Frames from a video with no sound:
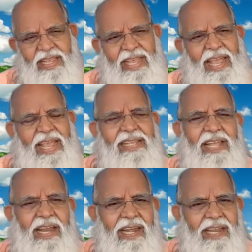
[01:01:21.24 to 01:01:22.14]

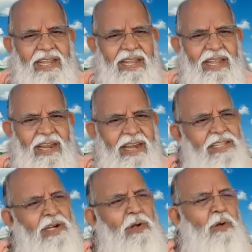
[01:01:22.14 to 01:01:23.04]
Exactly
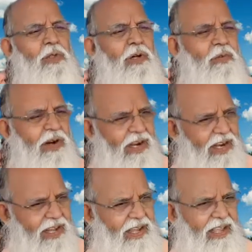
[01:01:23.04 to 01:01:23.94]
Listen to the
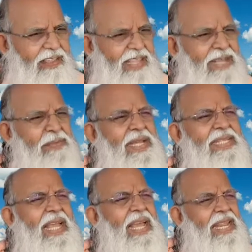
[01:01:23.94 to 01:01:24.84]
world. They may
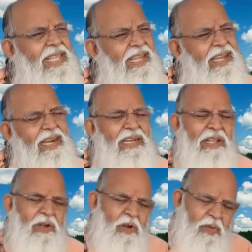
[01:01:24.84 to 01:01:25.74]
say anything.
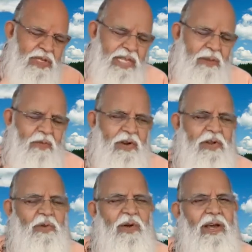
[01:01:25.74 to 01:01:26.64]
Continue to be same what
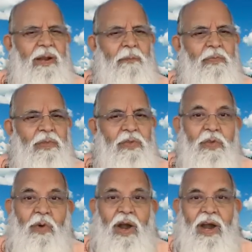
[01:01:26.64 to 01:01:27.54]
you are.
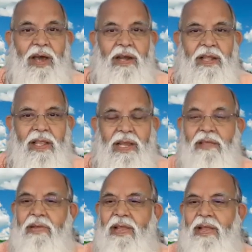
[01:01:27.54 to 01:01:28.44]
You are
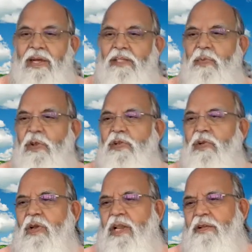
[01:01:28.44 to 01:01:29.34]
living a
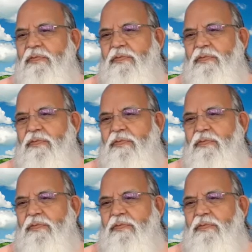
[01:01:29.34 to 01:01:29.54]
spiritual life.